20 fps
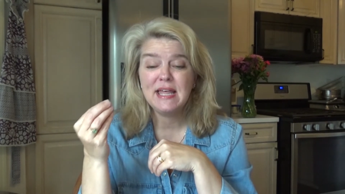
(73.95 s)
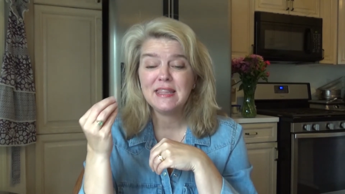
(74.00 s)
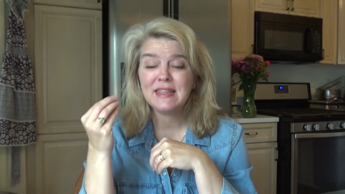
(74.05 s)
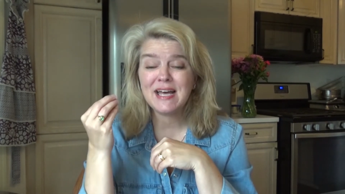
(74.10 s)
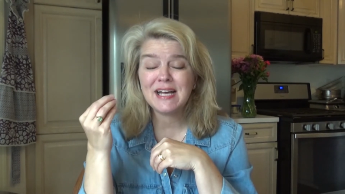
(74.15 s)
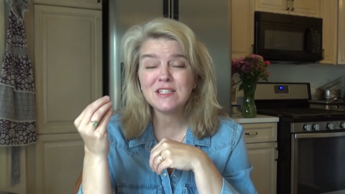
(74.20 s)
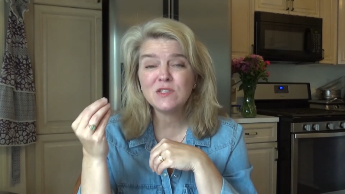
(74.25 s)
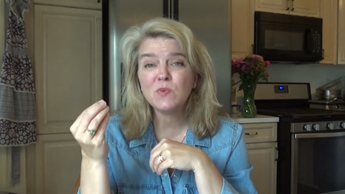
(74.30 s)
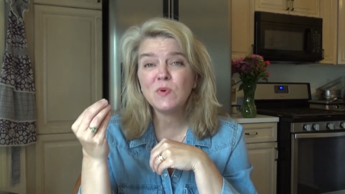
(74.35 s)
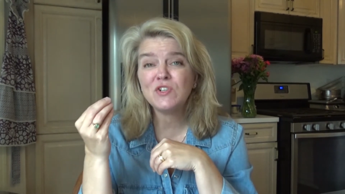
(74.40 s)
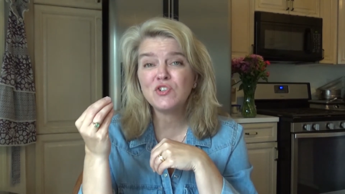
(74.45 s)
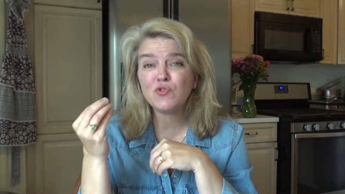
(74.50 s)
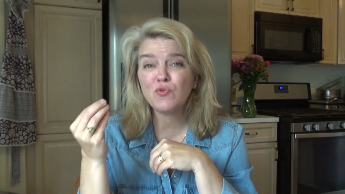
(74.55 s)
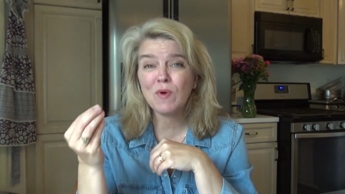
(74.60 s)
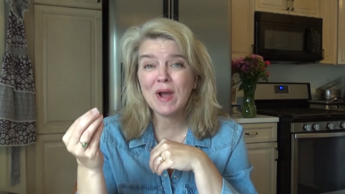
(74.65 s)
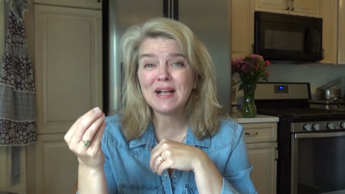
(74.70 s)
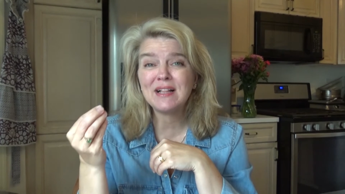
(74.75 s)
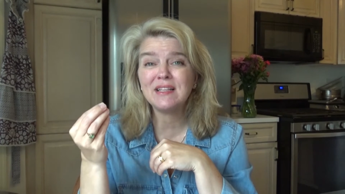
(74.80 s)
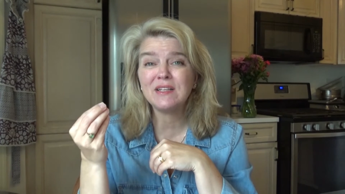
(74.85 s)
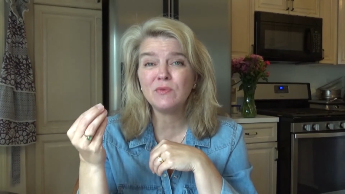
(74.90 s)
That's what
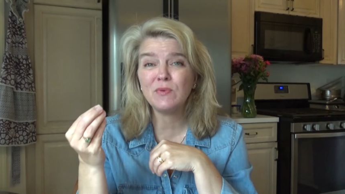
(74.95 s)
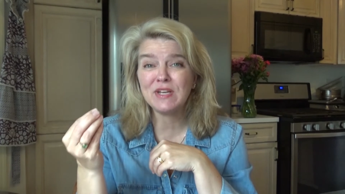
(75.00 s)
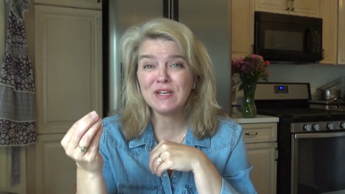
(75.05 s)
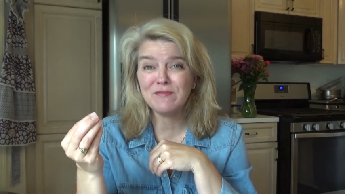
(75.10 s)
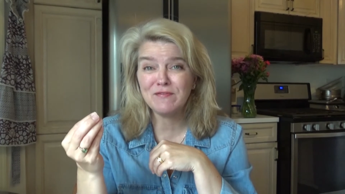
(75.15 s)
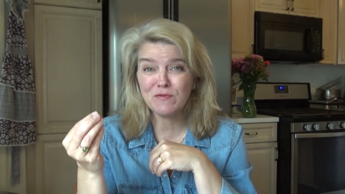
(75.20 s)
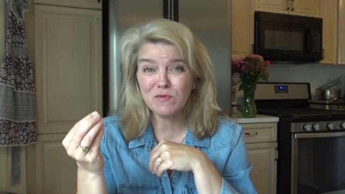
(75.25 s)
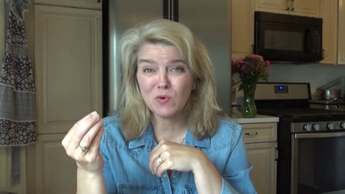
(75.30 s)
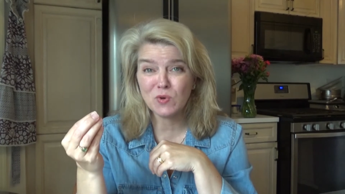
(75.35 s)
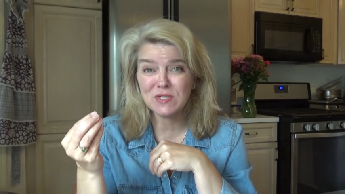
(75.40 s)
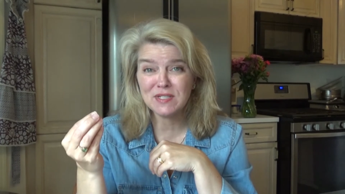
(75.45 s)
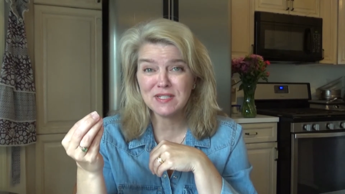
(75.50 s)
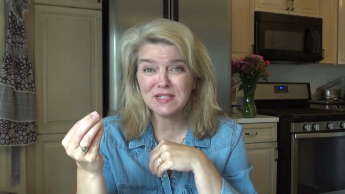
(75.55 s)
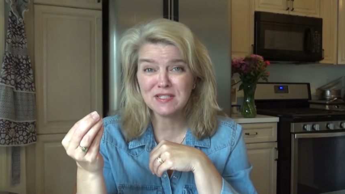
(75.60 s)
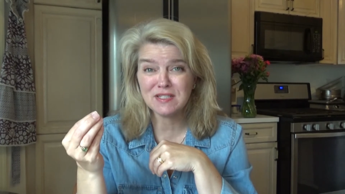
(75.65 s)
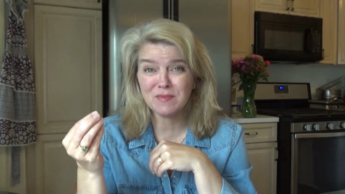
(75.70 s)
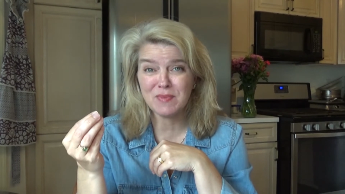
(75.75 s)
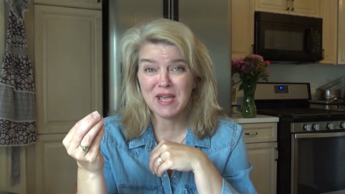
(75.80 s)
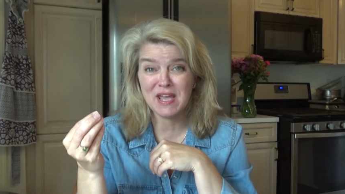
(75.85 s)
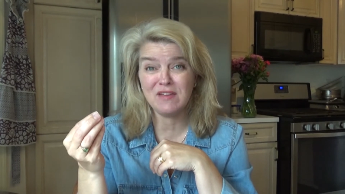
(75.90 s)
directly
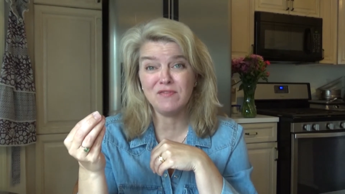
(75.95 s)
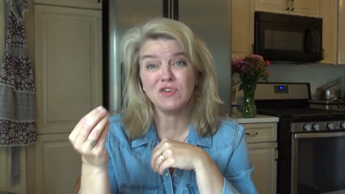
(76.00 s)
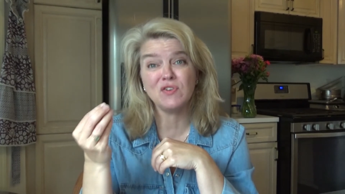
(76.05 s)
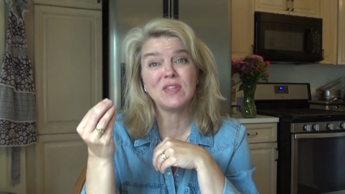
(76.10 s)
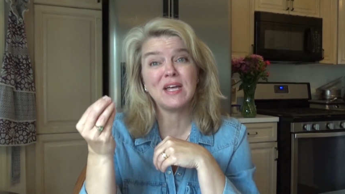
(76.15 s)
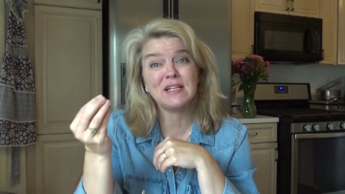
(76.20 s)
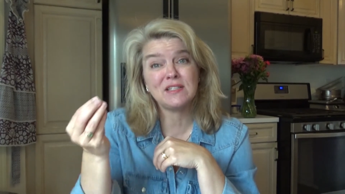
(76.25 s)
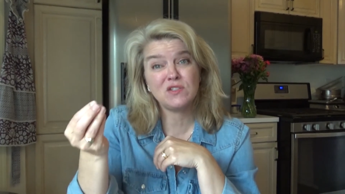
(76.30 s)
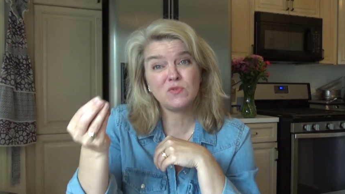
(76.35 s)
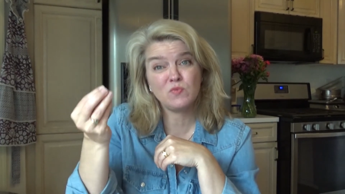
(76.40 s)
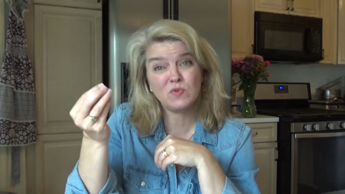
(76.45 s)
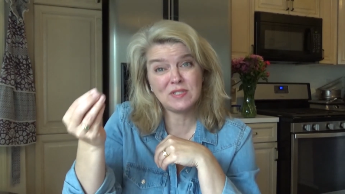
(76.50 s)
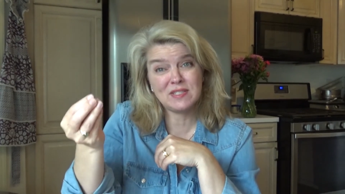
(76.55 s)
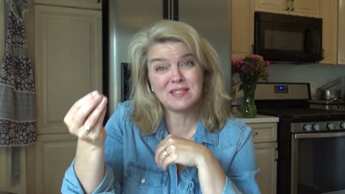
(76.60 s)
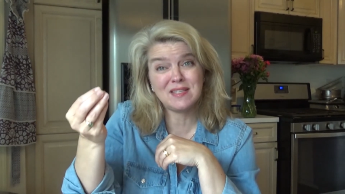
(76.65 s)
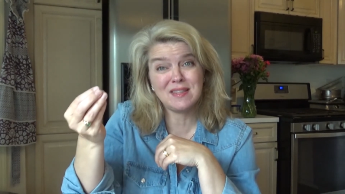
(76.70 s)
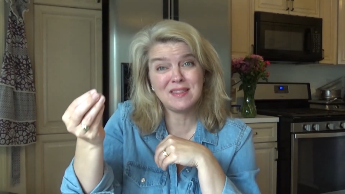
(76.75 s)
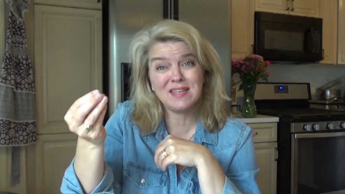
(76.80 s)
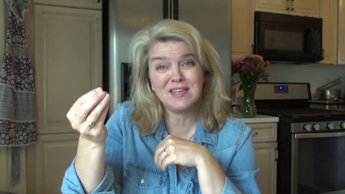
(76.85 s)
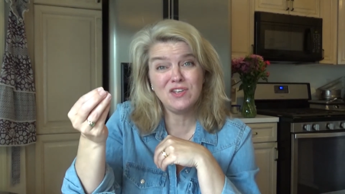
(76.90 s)
reinforces the behavior. That is
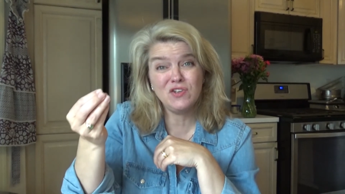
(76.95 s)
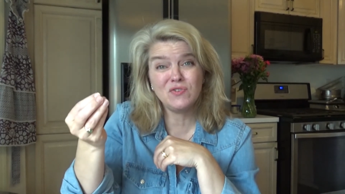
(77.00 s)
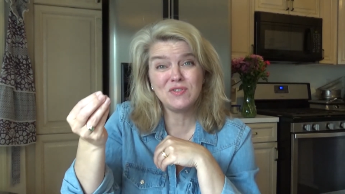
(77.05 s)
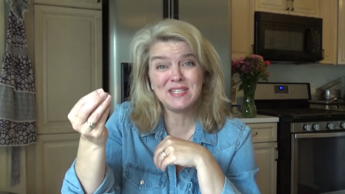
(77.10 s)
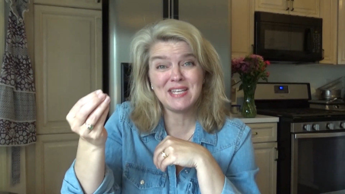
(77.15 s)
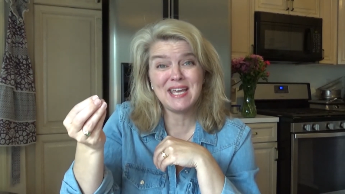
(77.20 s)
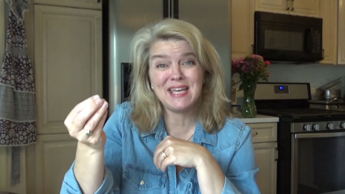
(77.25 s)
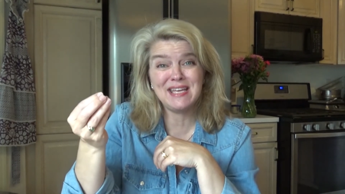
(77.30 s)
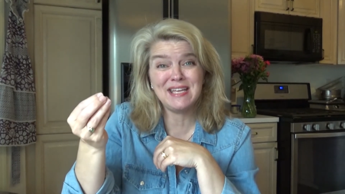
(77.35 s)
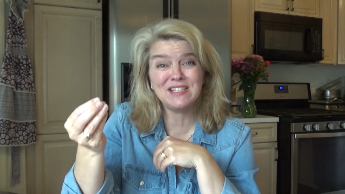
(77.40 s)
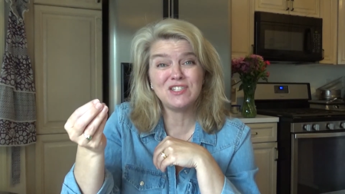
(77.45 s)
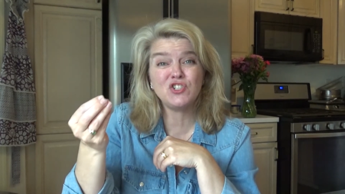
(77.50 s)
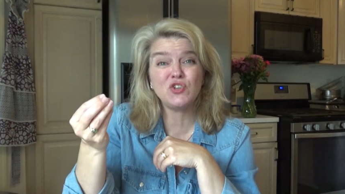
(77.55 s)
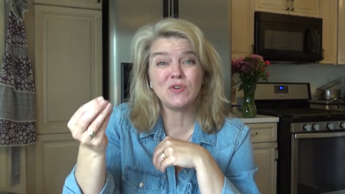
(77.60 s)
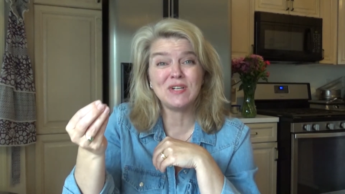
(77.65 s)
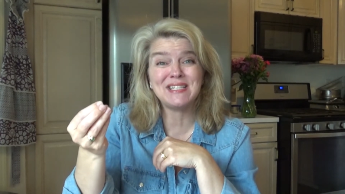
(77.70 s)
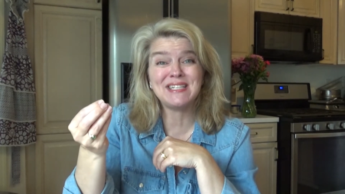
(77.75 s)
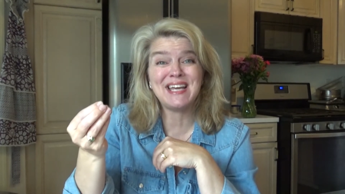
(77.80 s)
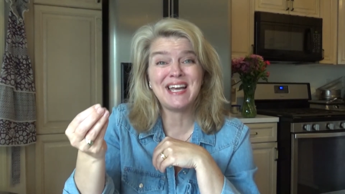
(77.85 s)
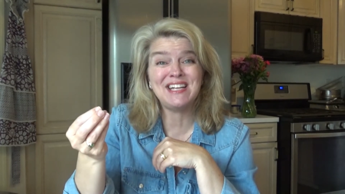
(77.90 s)
the thing you're saying gets
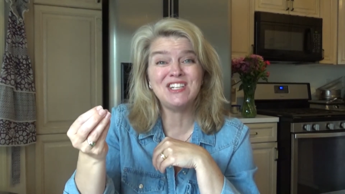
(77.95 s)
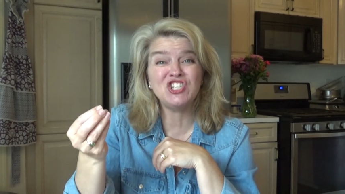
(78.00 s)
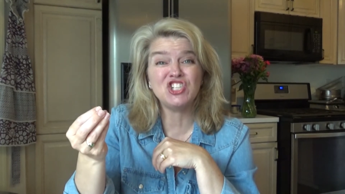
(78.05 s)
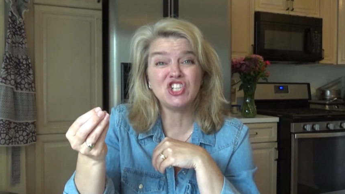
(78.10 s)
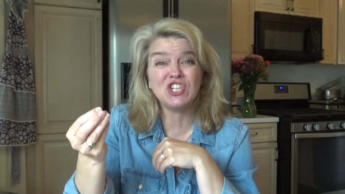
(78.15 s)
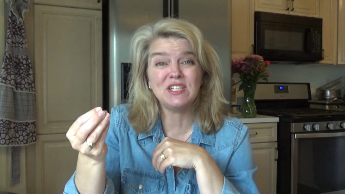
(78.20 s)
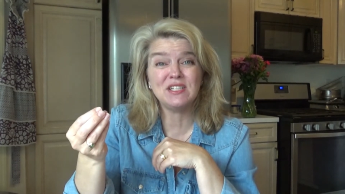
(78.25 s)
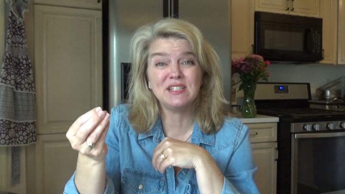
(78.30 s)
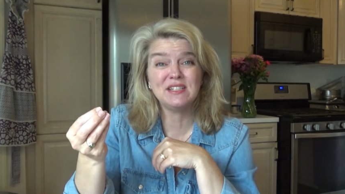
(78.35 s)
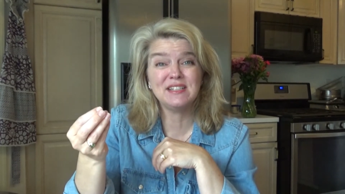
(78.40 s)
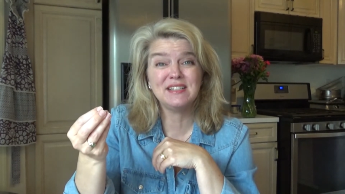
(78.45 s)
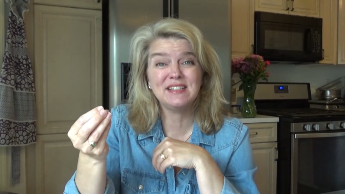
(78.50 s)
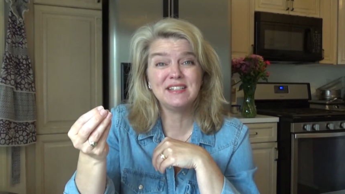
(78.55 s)
your attention.